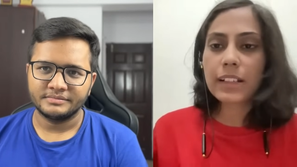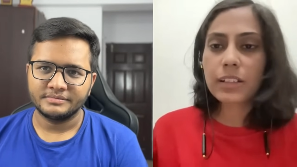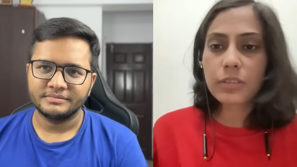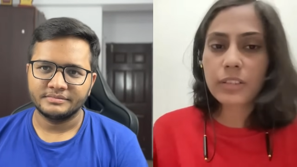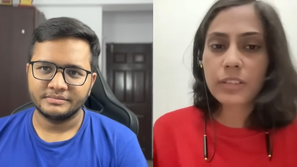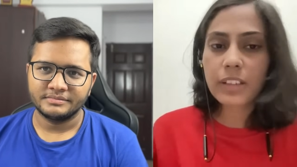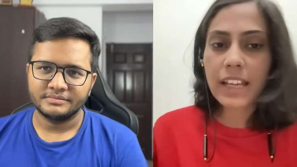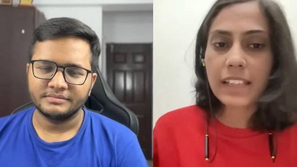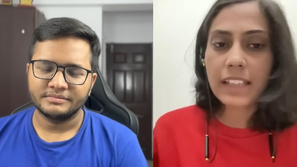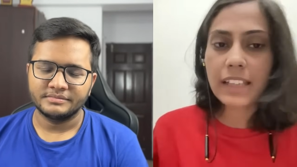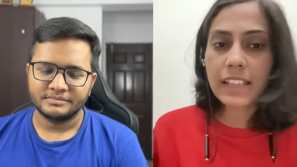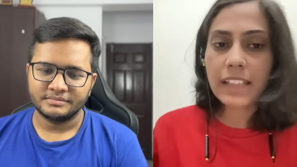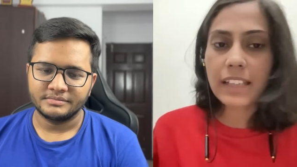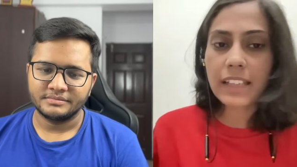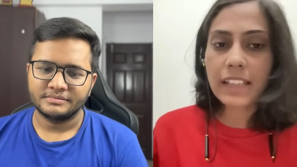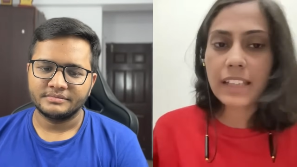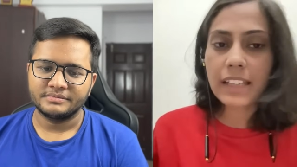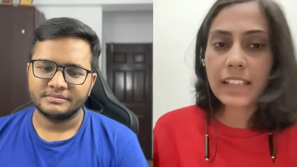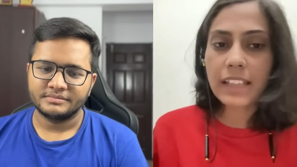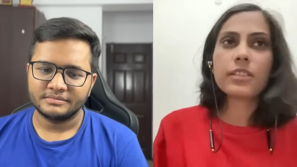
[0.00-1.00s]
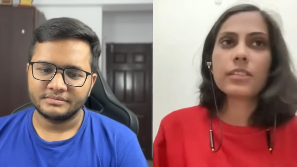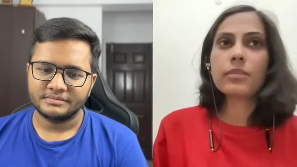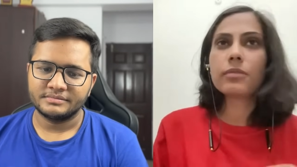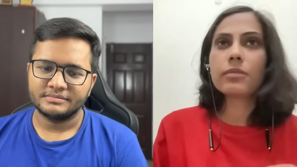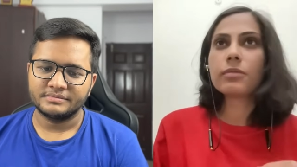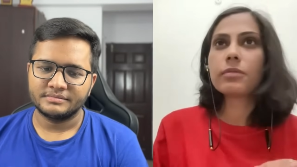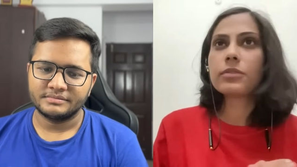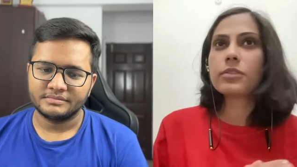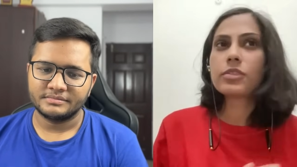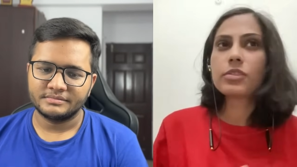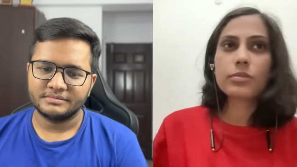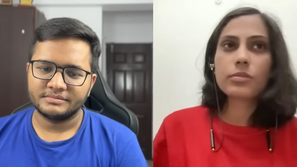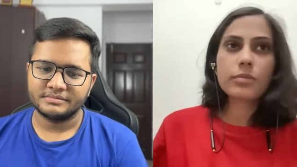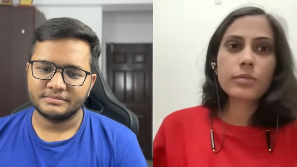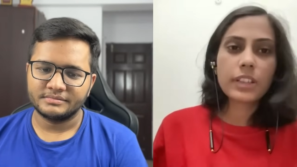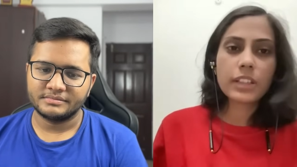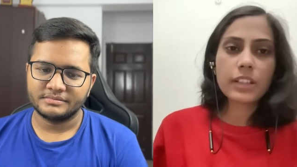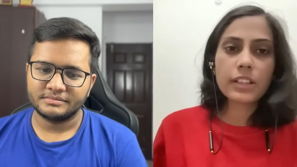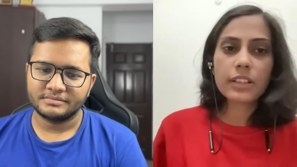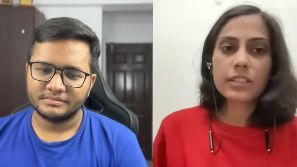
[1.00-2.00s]
Speaker 1: back to canada within
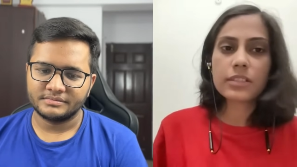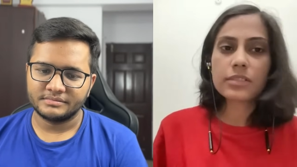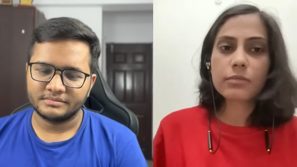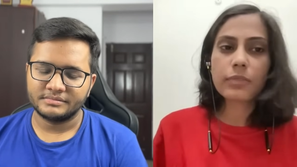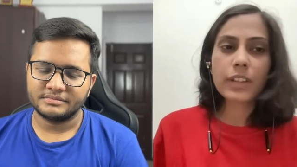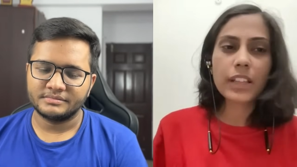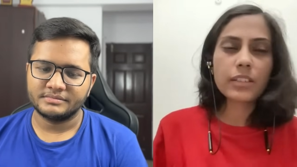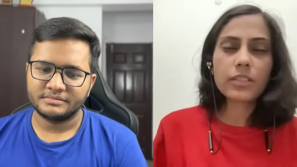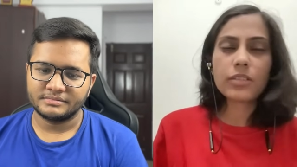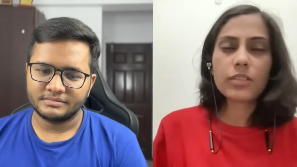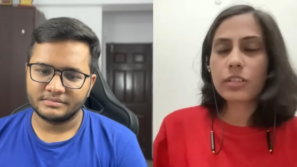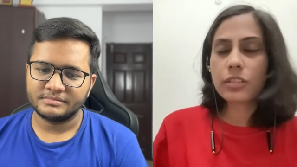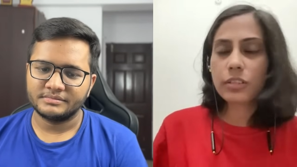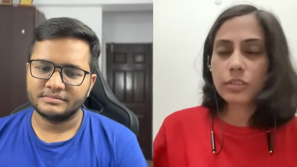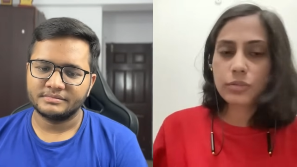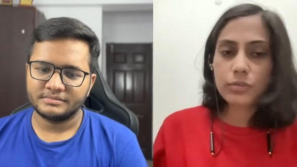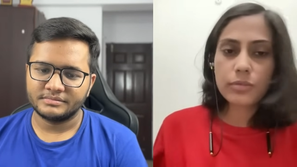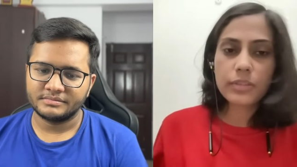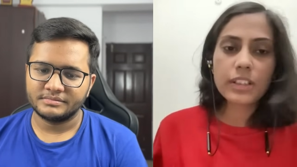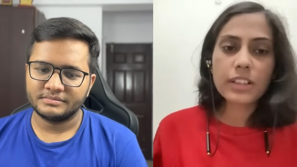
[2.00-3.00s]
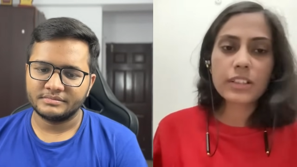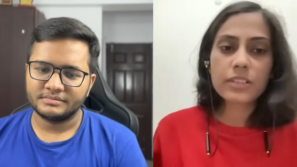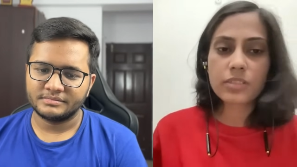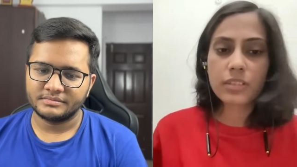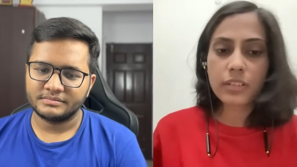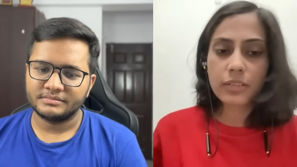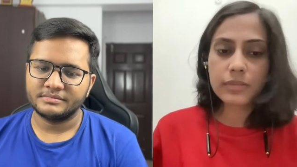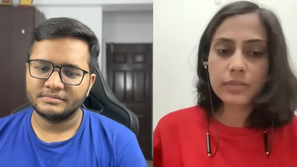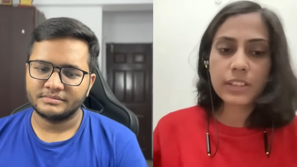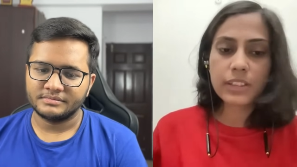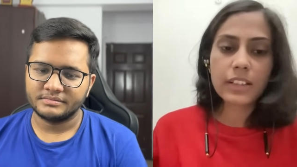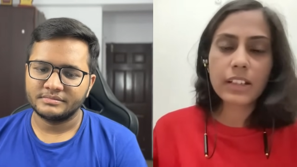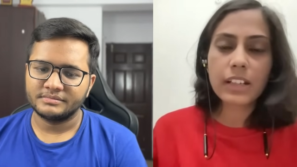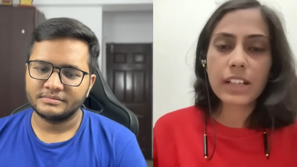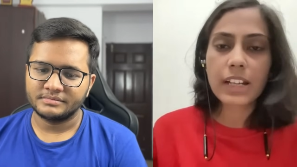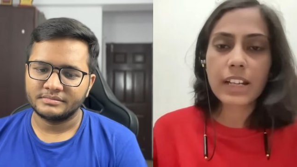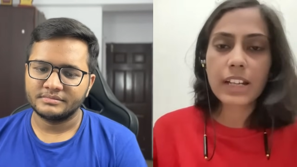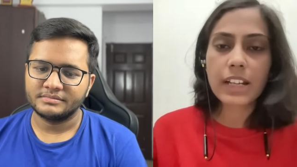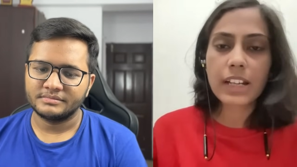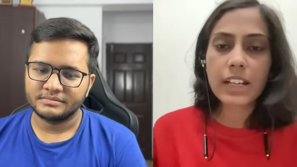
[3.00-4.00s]
two years one or two years of their
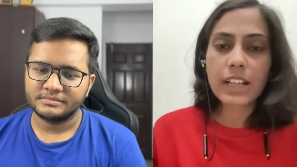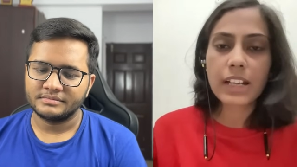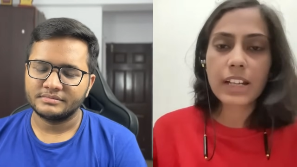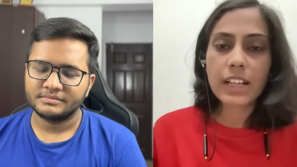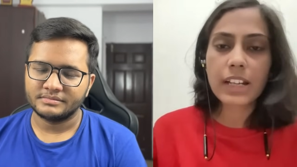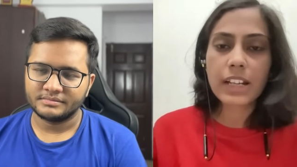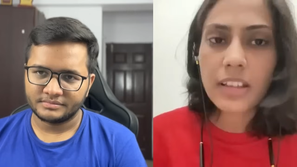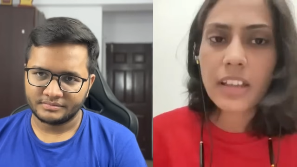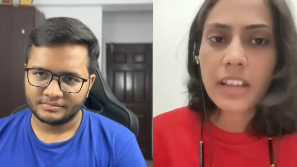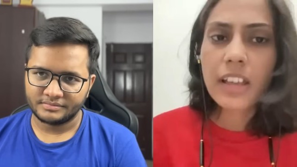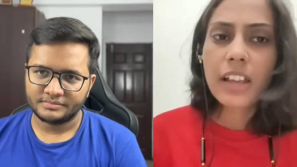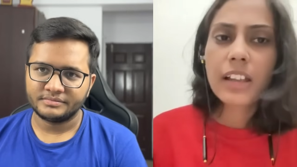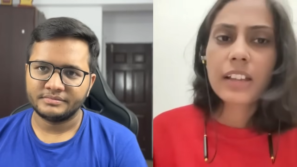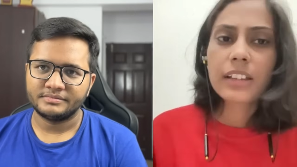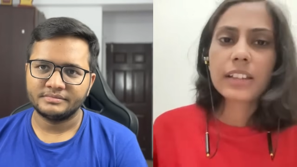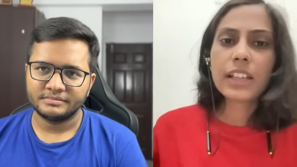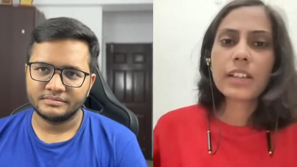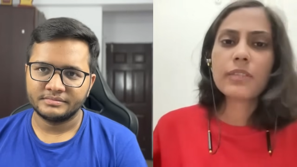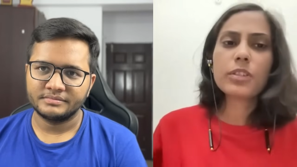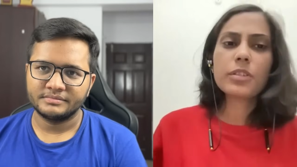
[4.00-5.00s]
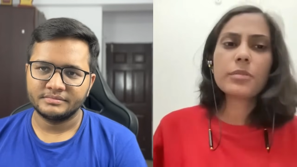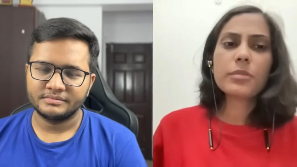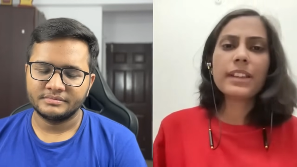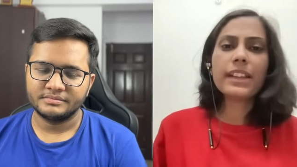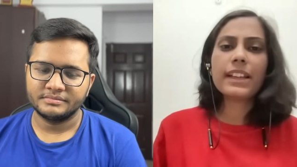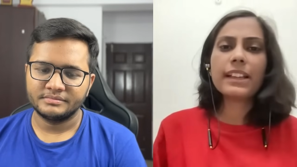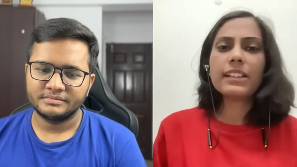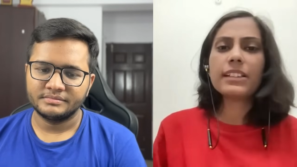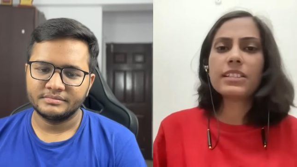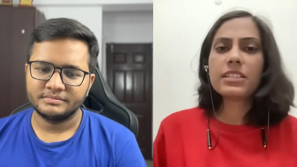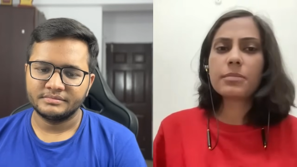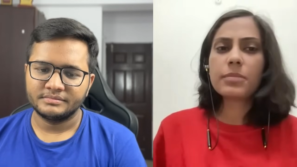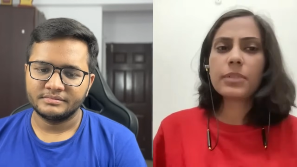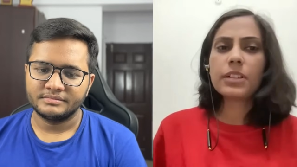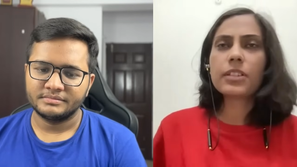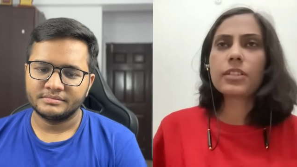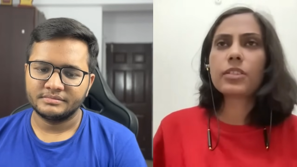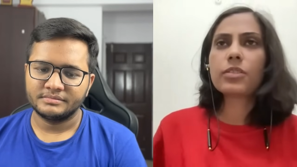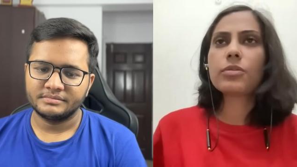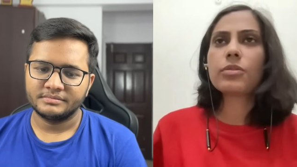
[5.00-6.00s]
graduation they would be
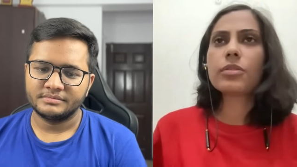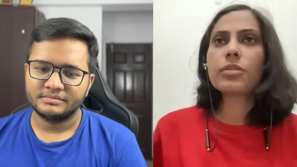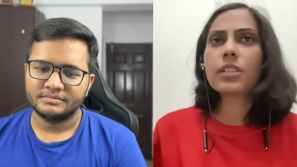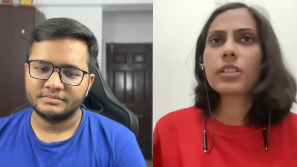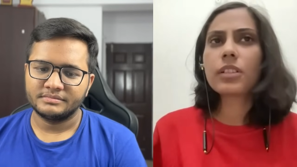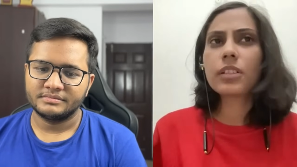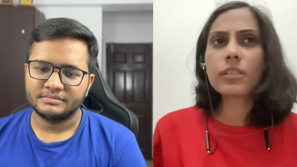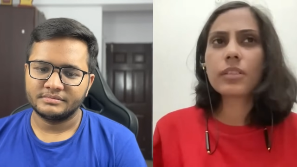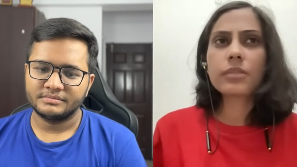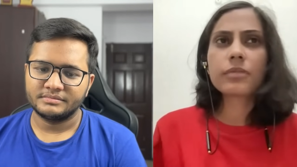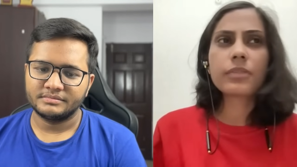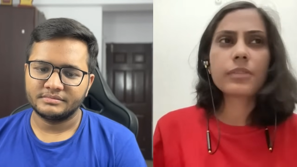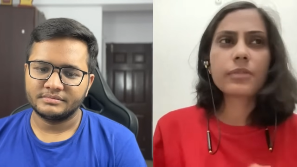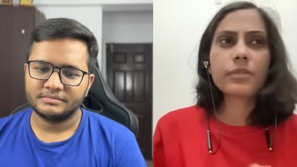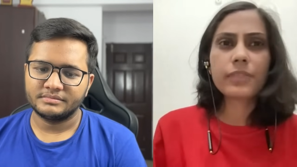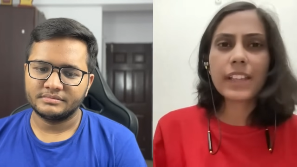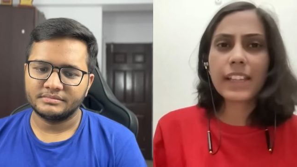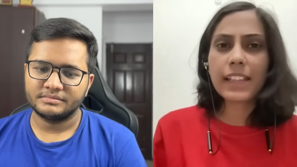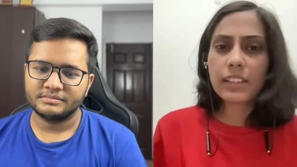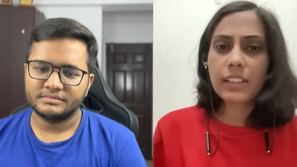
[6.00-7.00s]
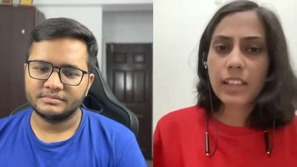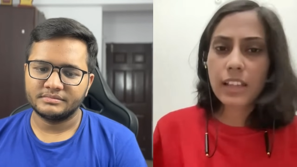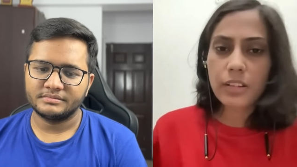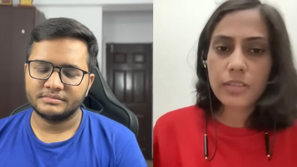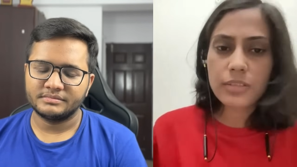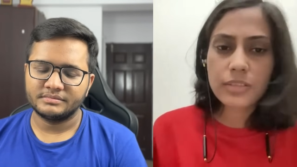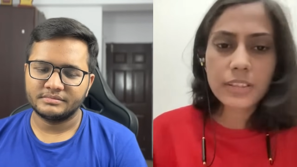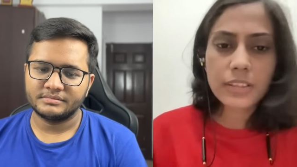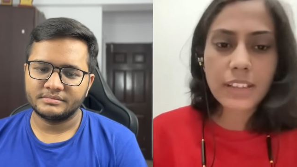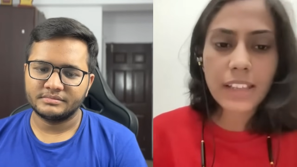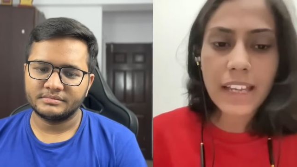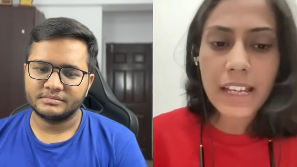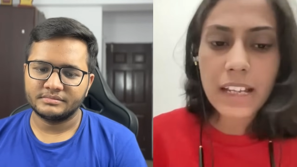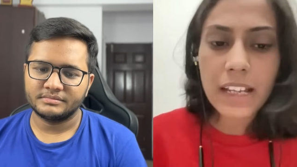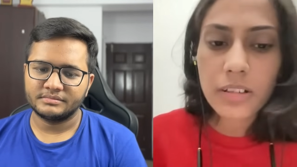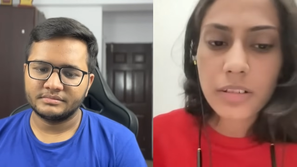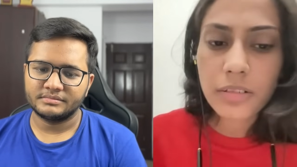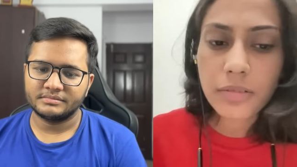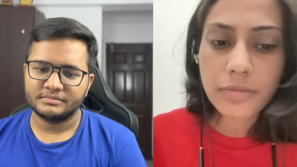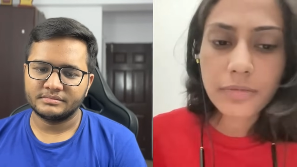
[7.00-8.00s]
eligible to uh, 15000
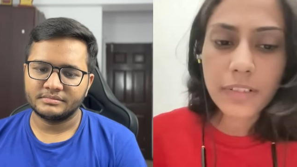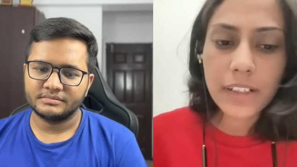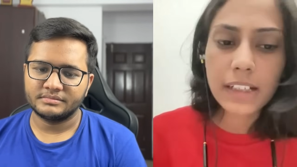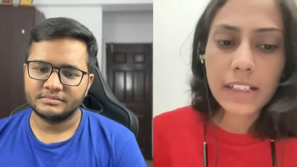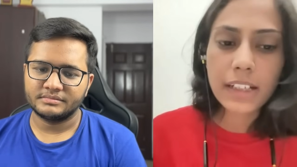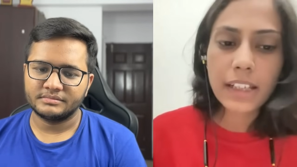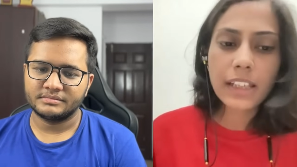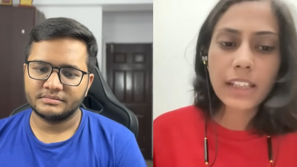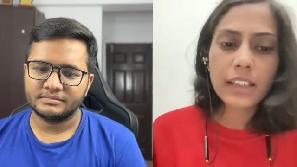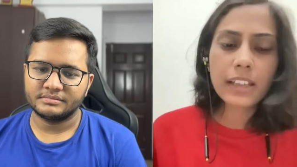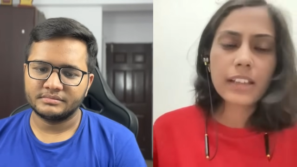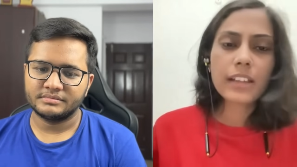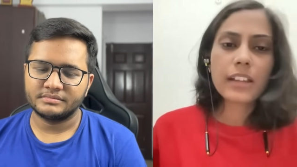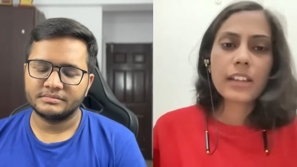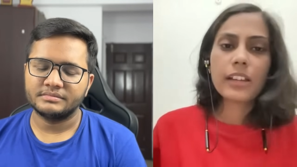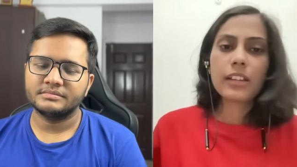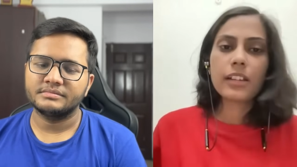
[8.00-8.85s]
cad of funding